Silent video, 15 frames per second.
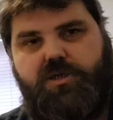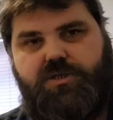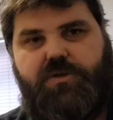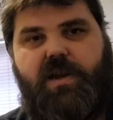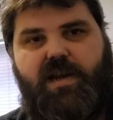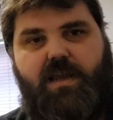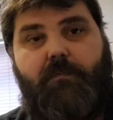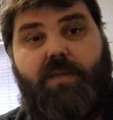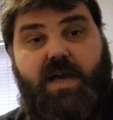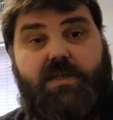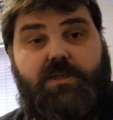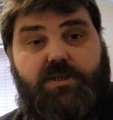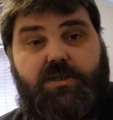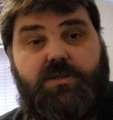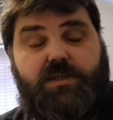Australian
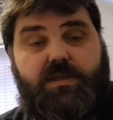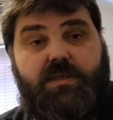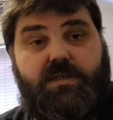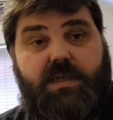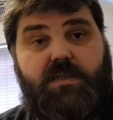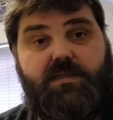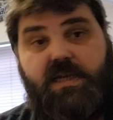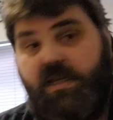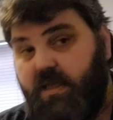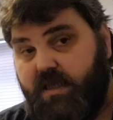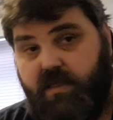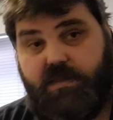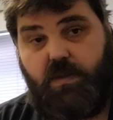passengers of the Titanic,